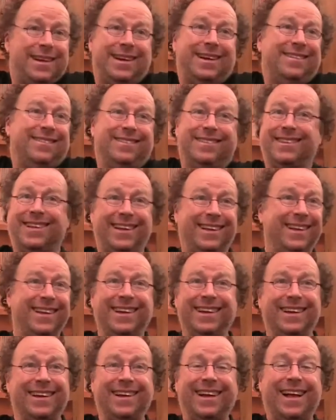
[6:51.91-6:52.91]
You know, it's like,
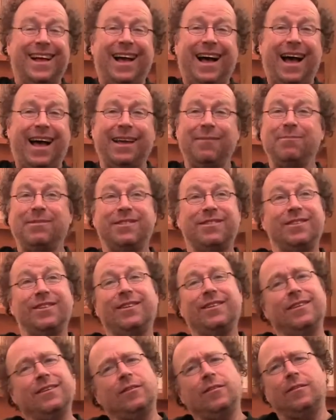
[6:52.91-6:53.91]
I'm
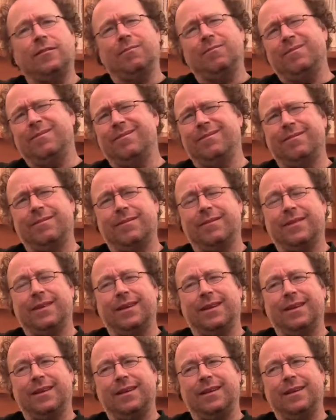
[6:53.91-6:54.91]
still a little,
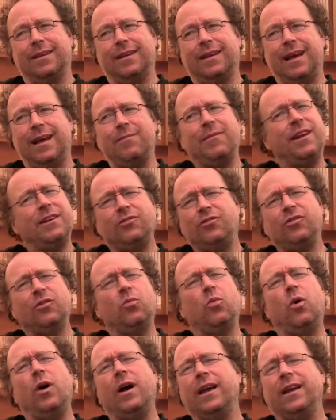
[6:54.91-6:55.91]
I'm not sure
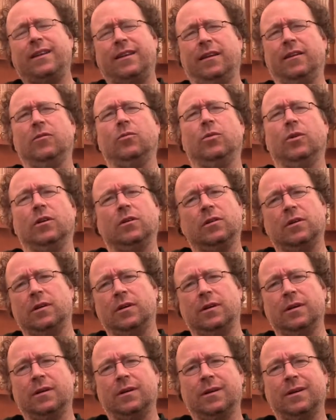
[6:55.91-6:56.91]
why it didn't work.
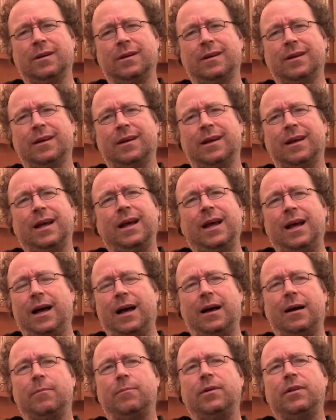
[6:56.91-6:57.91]

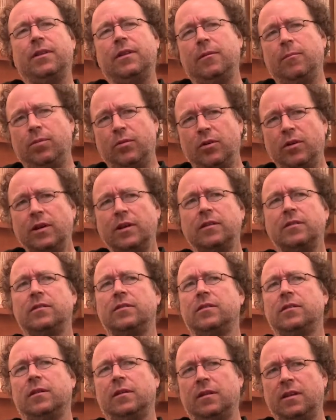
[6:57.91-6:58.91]
Um, but the
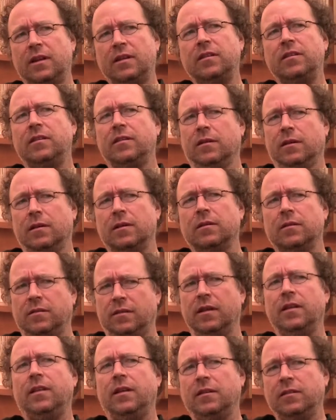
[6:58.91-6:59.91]
employers did
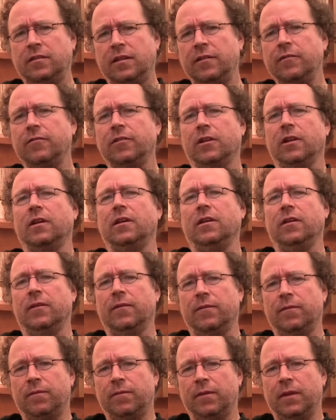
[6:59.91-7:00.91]
see things differently.
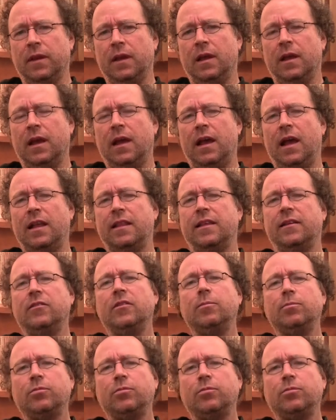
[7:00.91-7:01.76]
And their